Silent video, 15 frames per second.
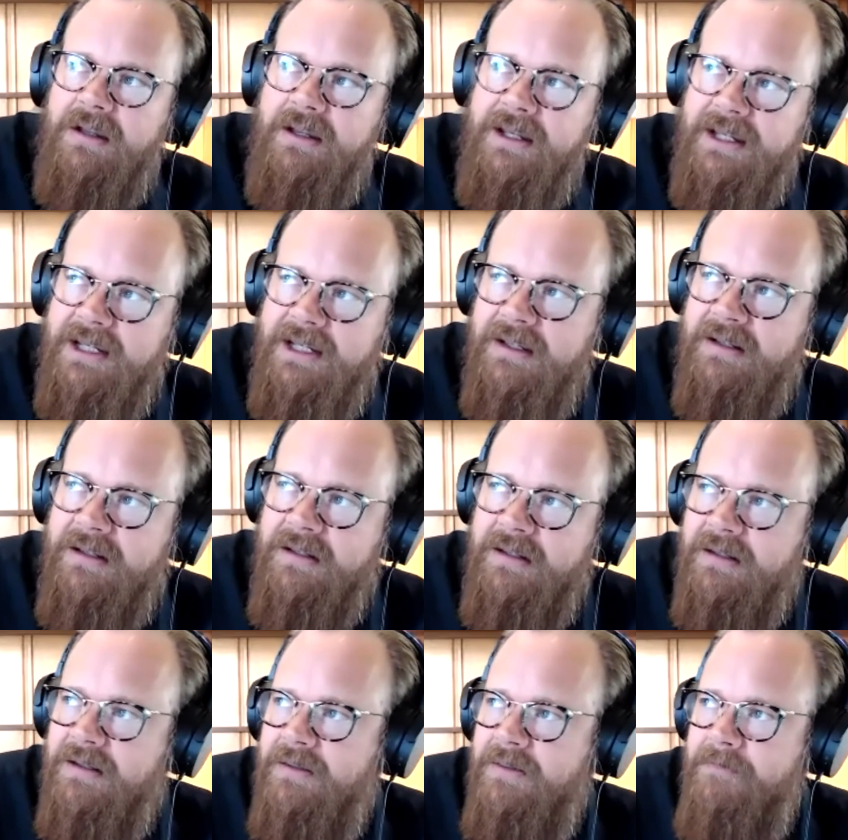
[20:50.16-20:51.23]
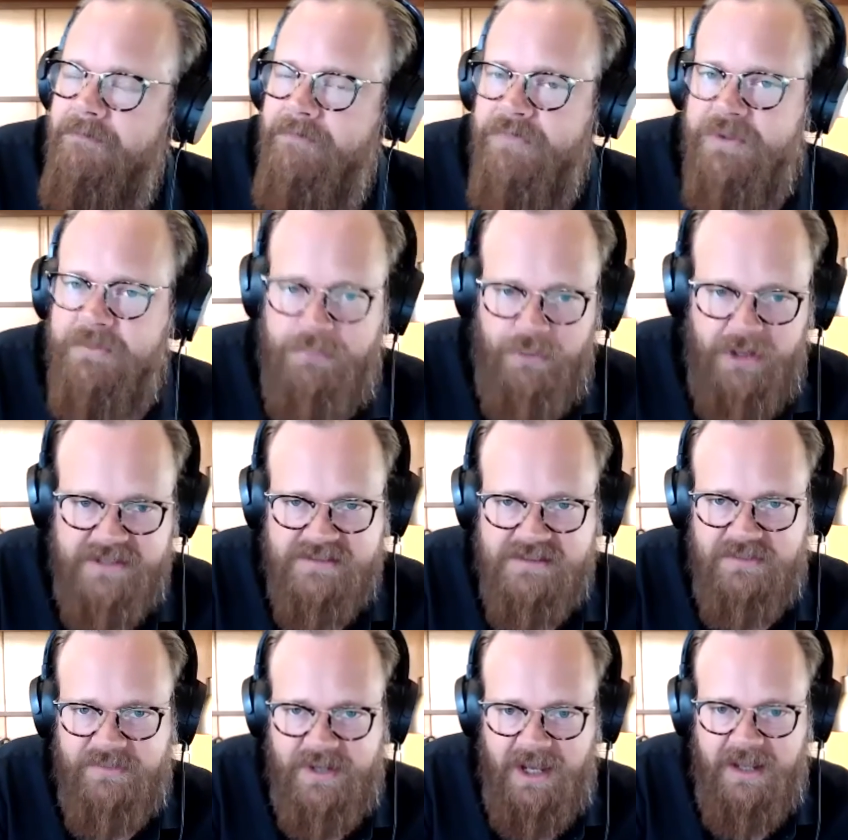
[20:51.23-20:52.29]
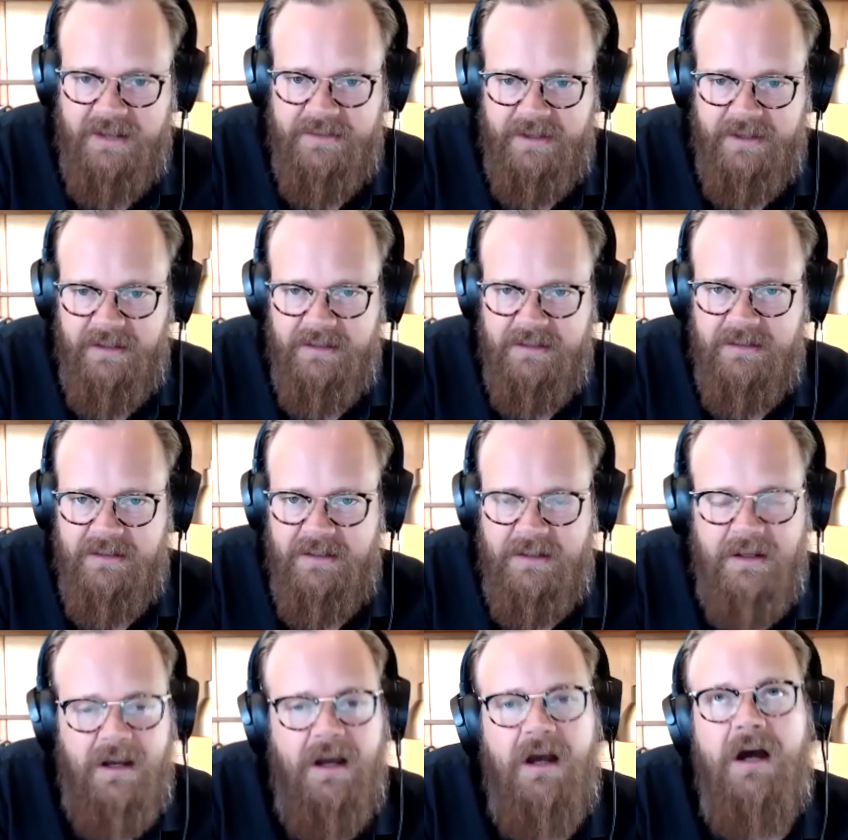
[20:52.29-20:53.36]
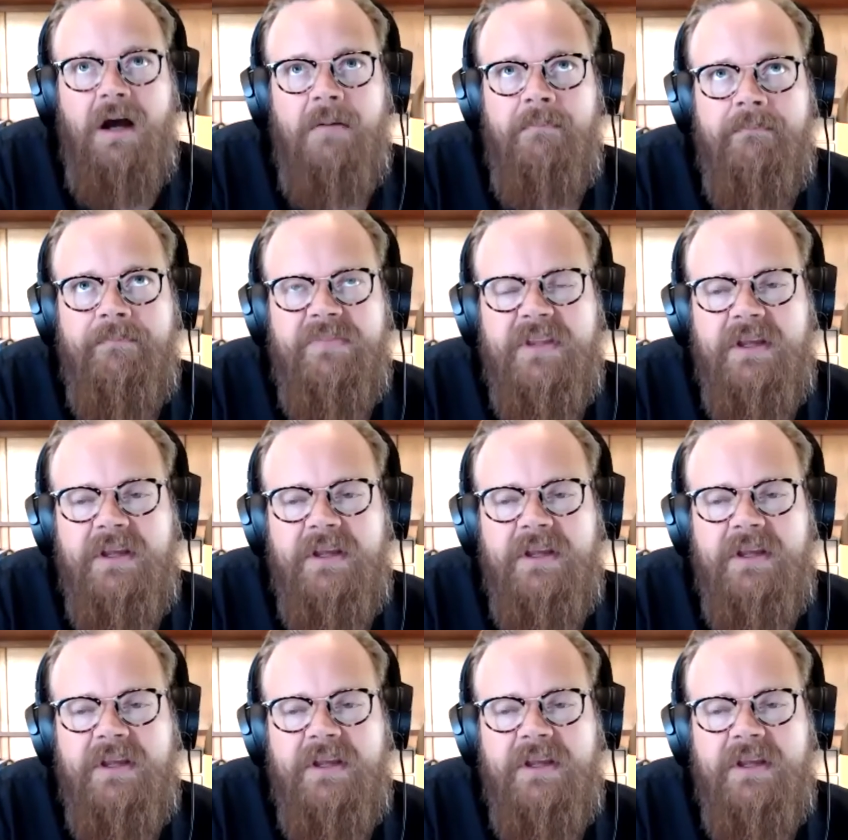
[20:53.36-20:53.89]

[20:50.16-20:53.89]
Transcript: in the presence of God there. When